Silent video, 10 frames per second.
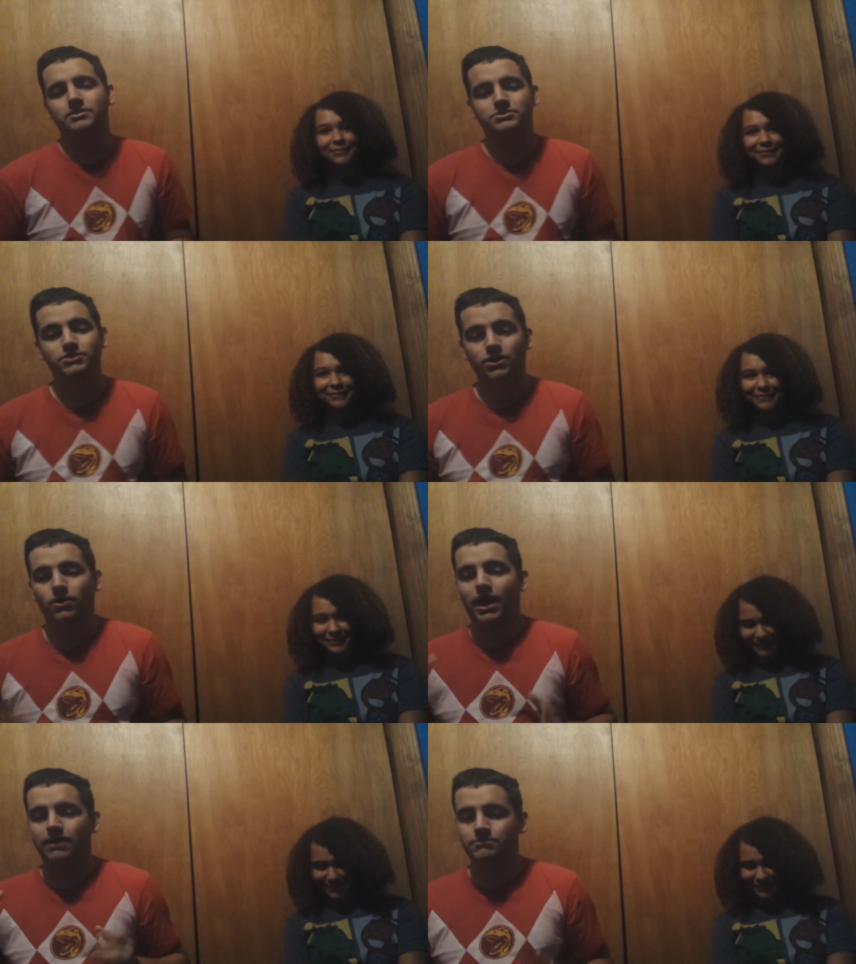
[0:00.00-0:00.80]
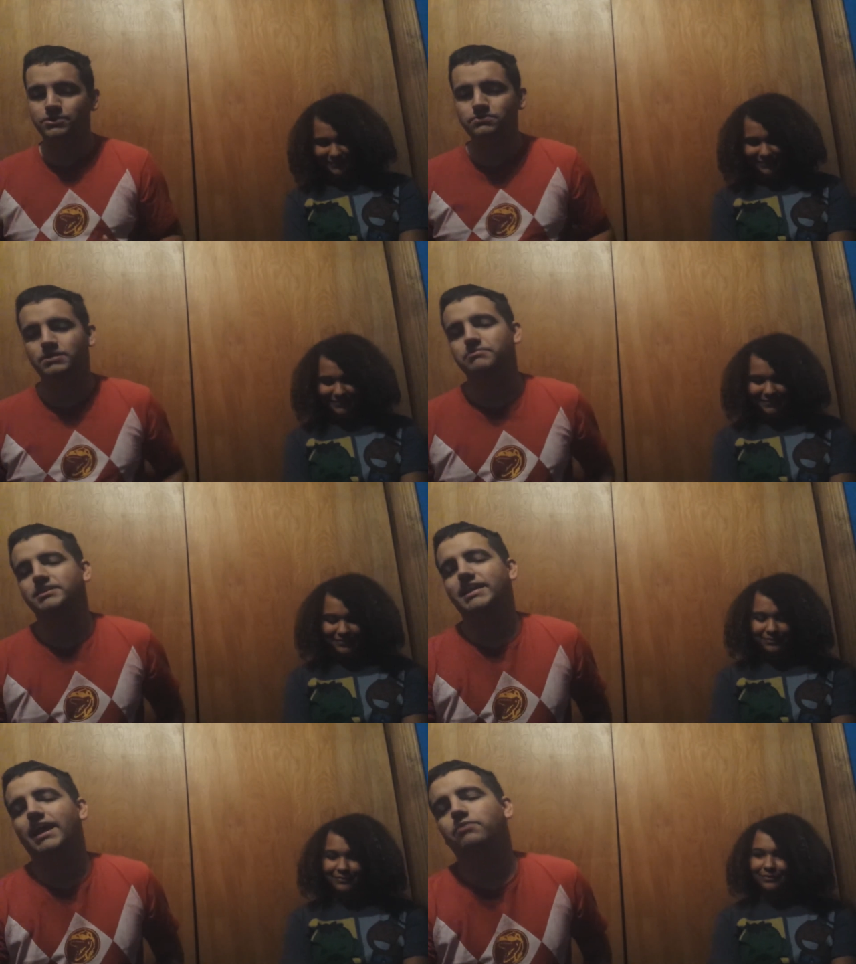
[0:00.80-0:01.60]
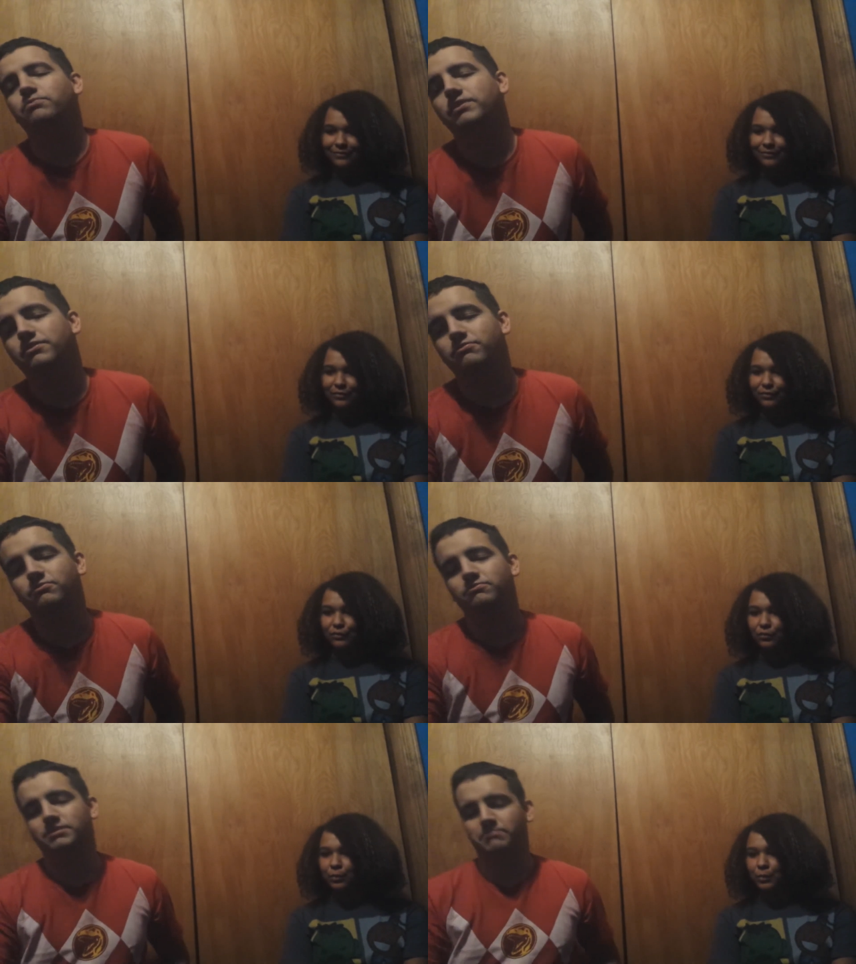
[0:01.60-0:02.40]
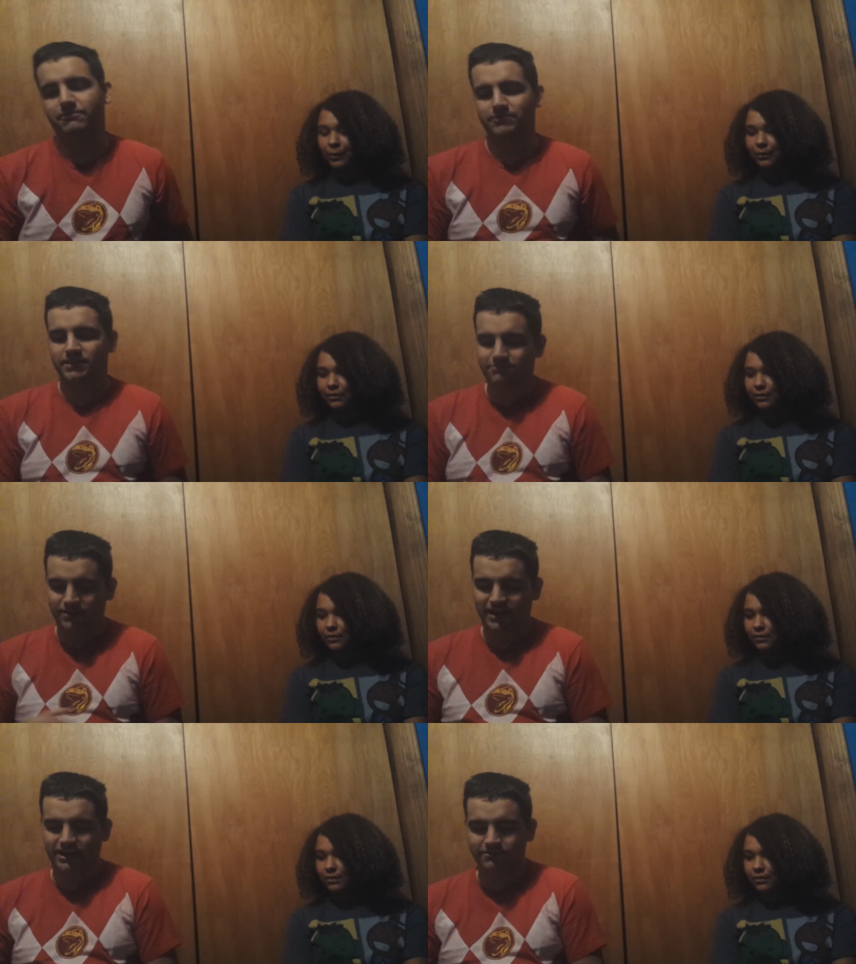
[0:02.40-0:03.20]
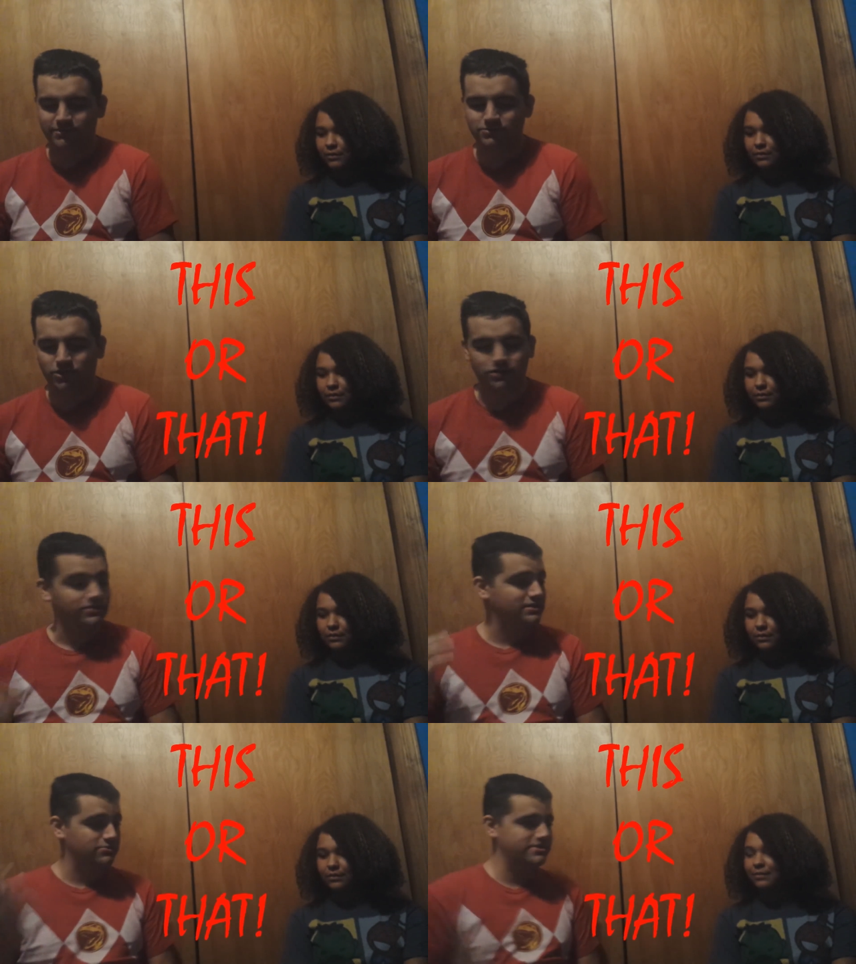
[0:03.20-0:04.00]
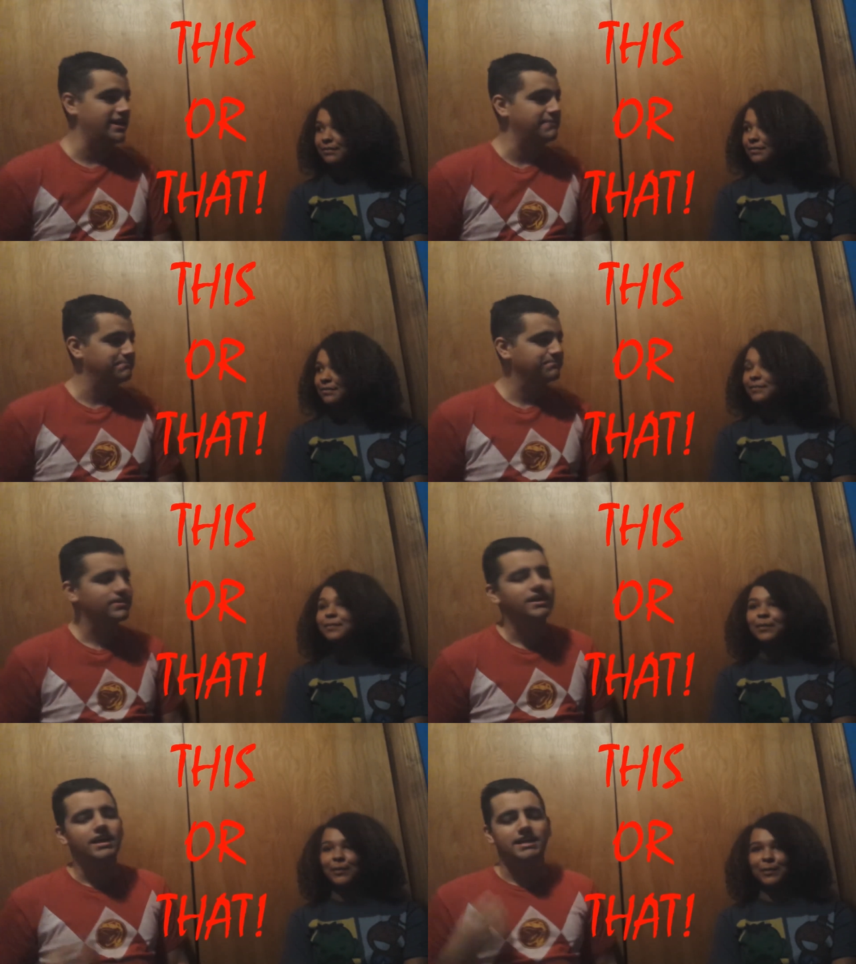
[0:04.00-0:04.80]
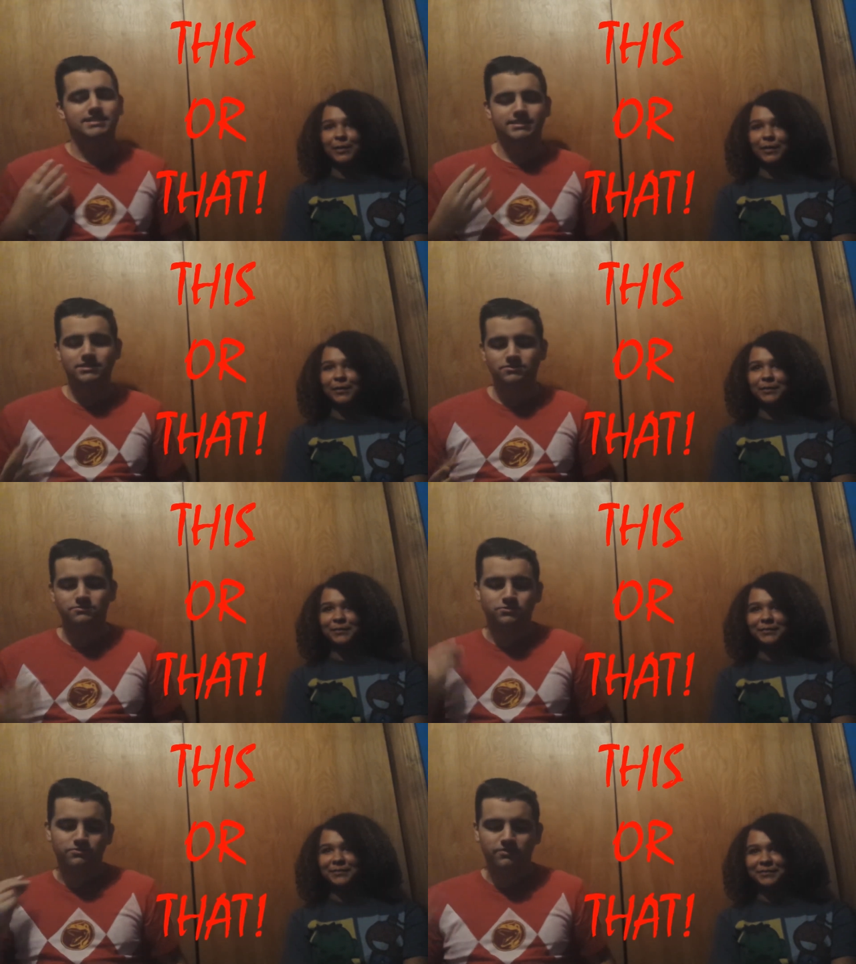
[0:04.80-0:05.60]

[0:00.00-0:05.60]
Speaker 1: So, I do something now with my Friendly Friday interviews called This or That. It's a little